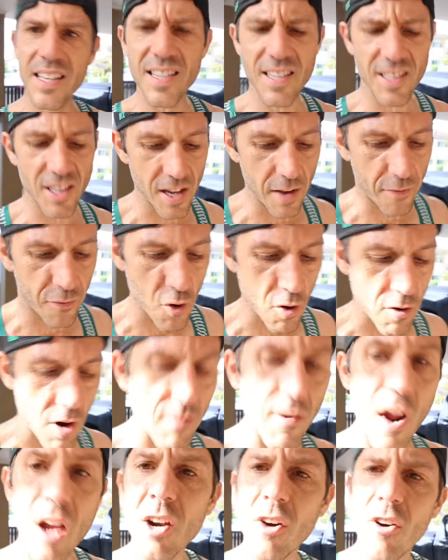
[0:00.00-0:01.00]
is that if you're
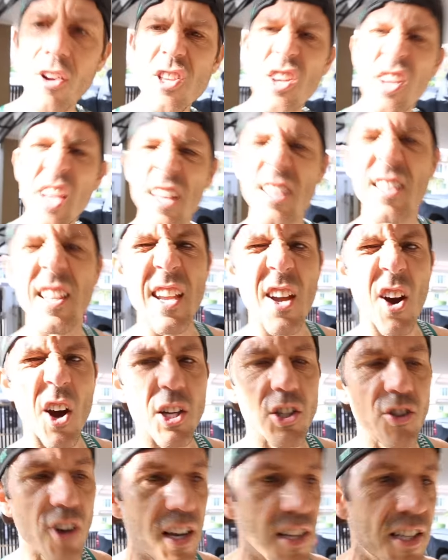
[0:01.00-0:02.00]
a runner and you get
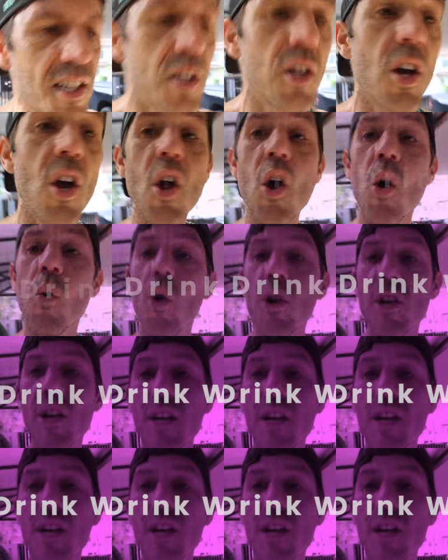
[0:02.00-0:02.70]
dehydrated, what